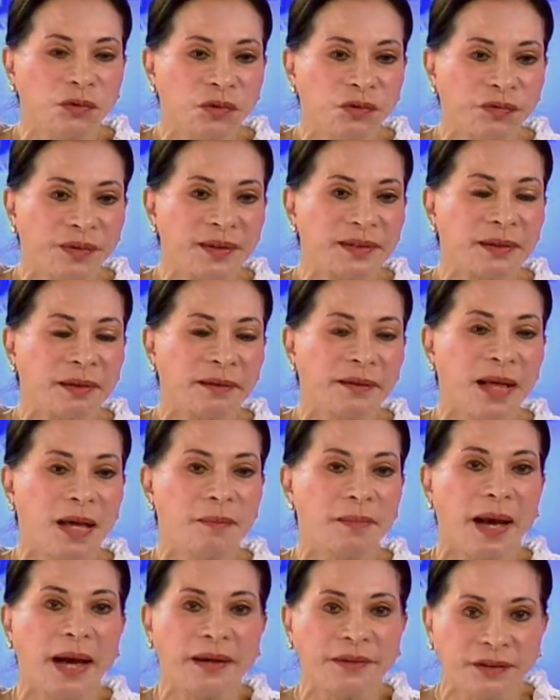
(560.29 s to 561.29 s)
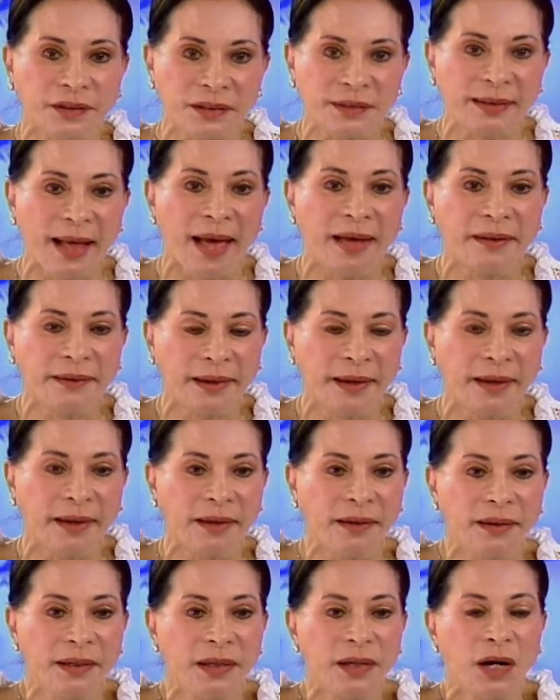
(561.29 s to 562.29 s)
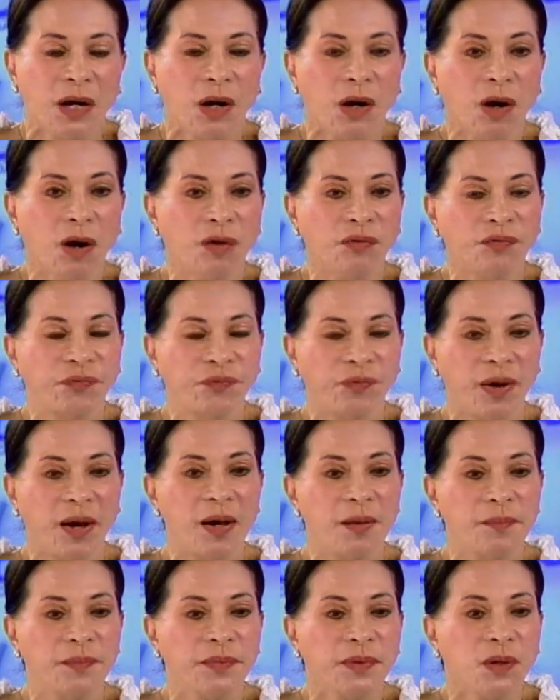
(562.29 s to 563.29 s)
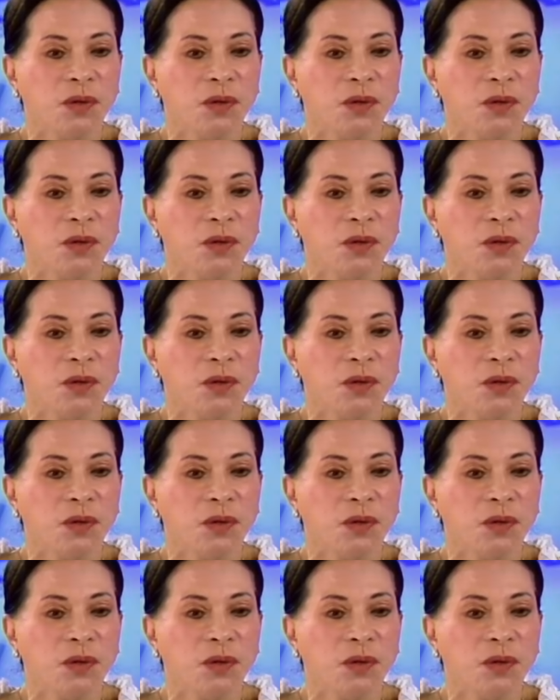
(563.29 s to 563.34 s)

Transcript: to visit them, understanding of um,